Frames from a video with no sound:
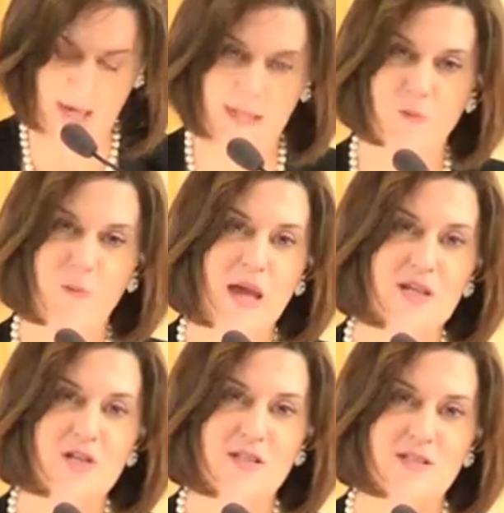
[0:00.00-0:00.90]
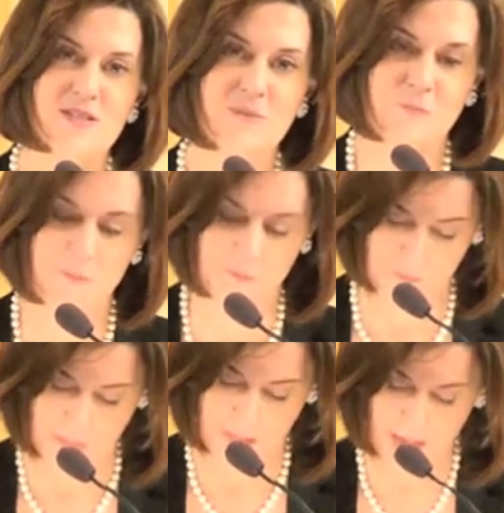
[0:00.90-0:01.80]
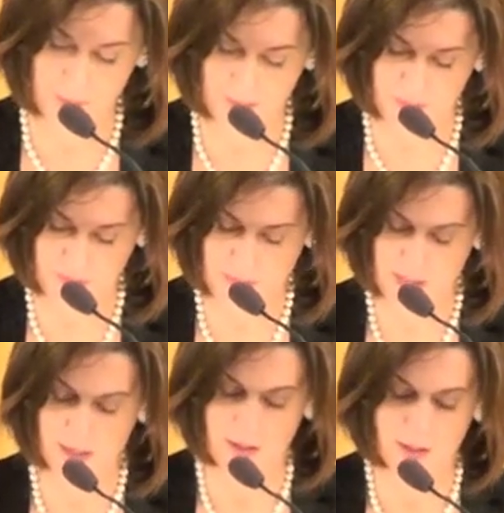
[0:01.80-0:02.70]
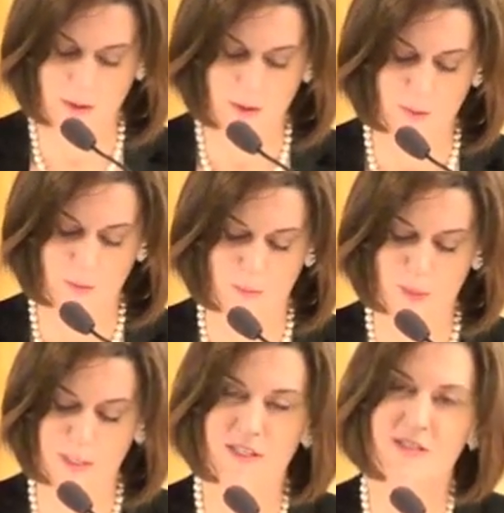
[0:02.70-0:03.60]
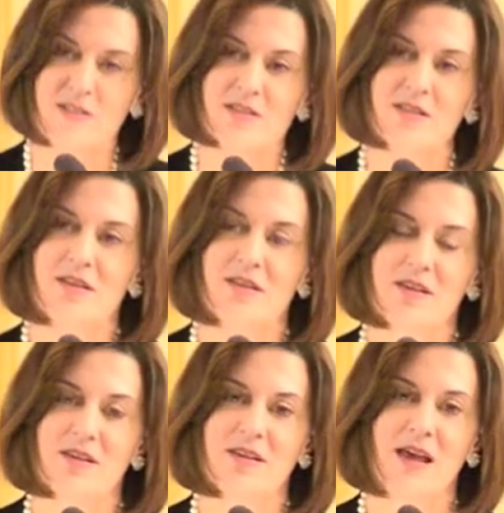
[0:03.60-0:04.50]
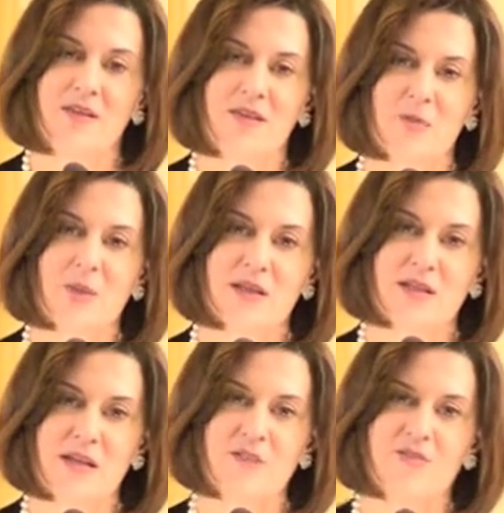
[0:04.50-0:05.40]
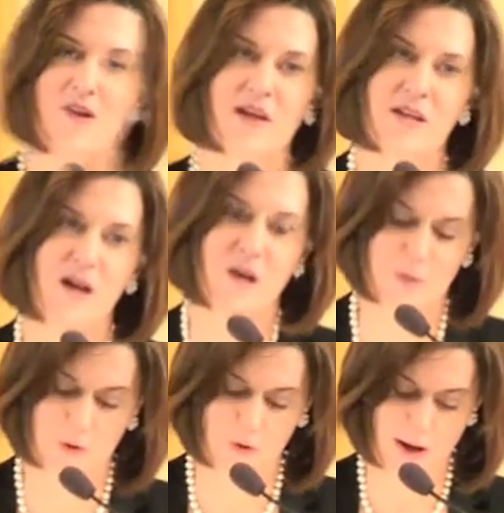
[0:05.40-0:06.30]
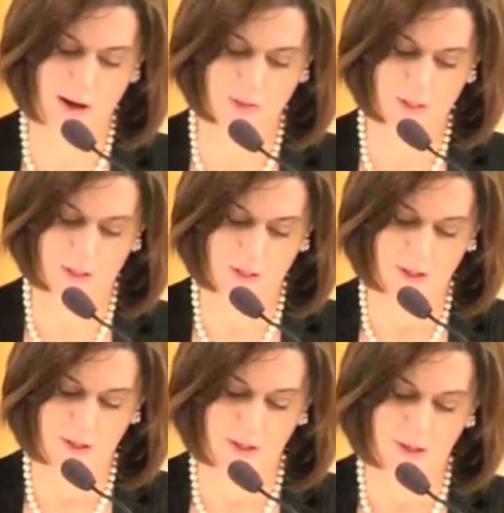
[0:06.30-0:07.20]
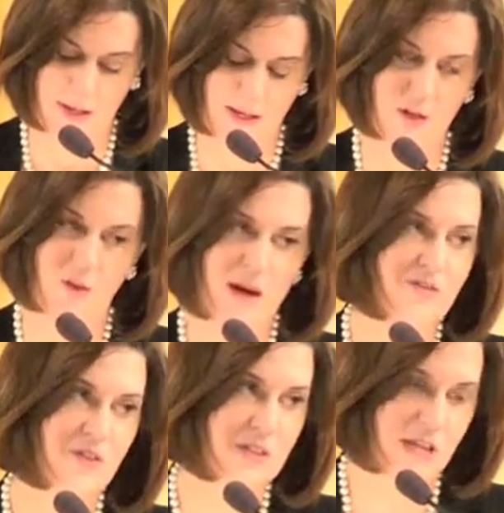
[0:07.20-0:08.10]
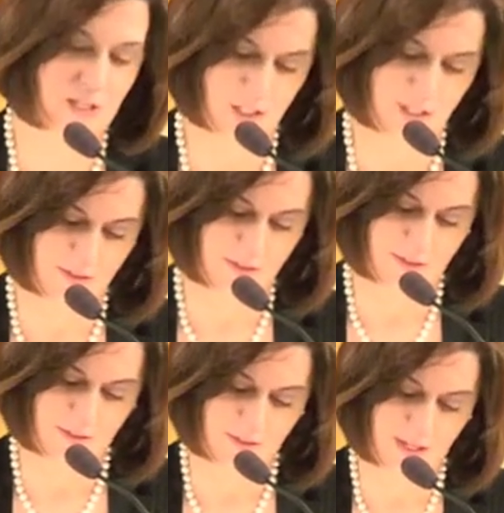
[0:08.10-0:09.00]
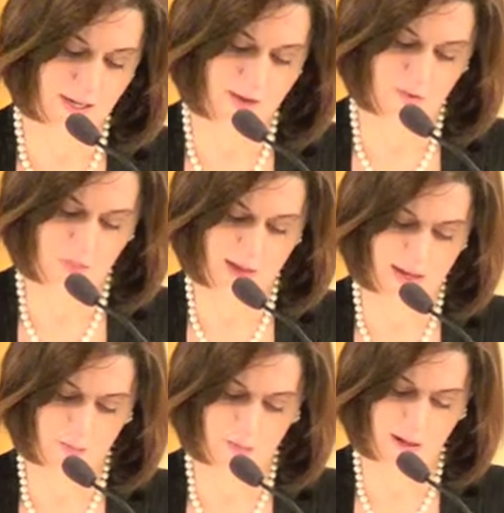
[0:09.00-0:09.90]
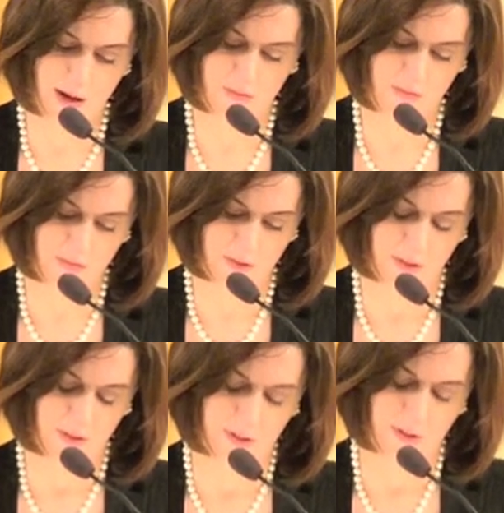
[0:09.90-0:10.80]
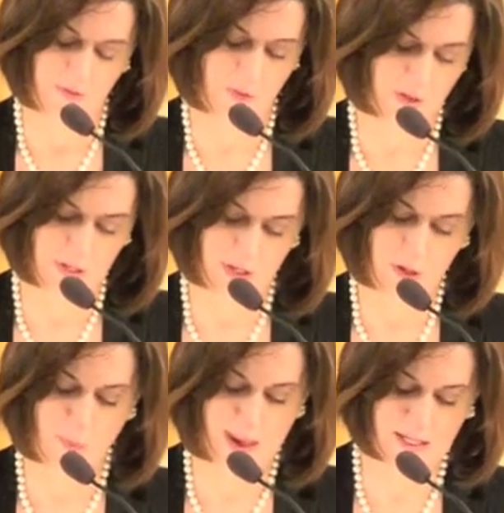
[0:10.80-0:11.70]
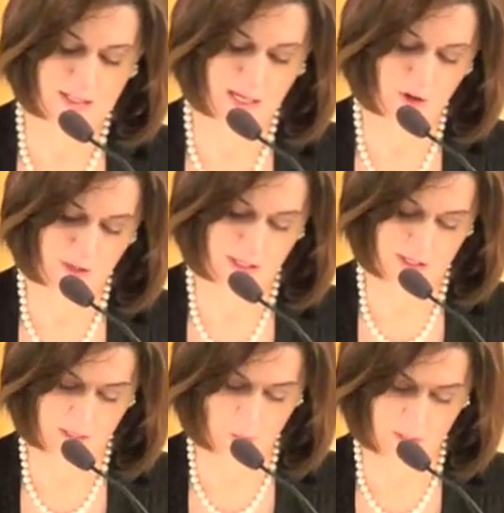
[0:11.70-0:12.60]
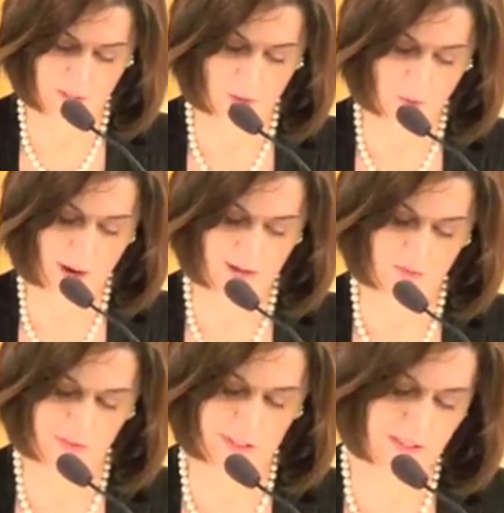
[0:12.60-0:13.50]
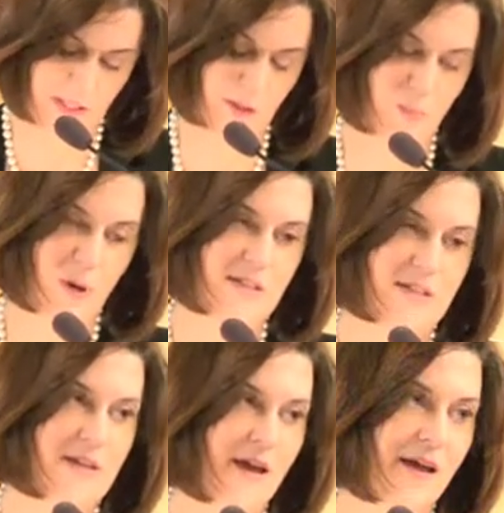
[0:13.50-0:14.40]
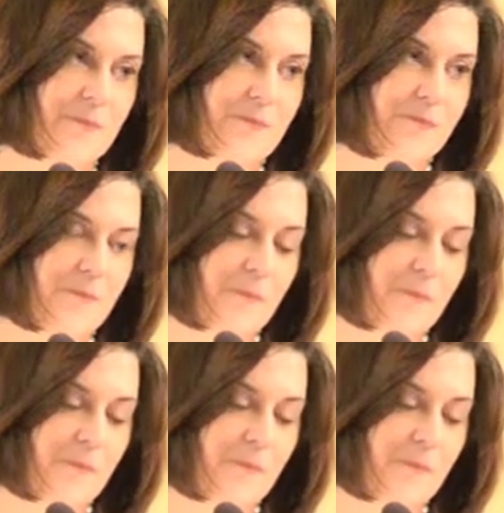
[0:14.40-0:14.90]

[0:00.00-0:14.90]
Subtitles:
He has patience, empathy, brilliance, and the ability to find common ground. And a grateful nation can never thank him enough for the humanitarianism we so rightfully celebrate today.